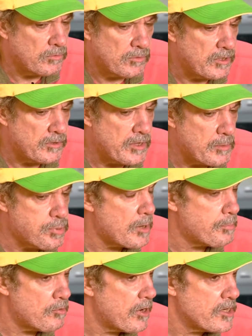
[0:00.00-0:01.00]
did their
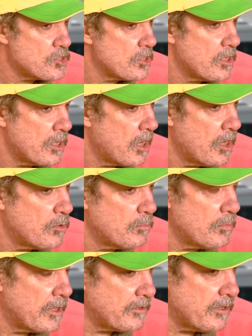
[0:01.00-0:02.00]
preparation at
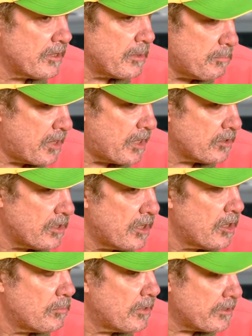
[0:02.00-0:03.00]
home, they did their marking at
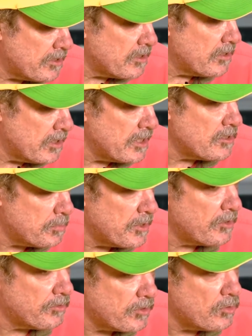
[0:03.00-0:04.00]
home, they didn't need to be
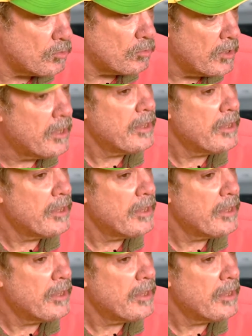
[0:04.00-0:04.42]
at school.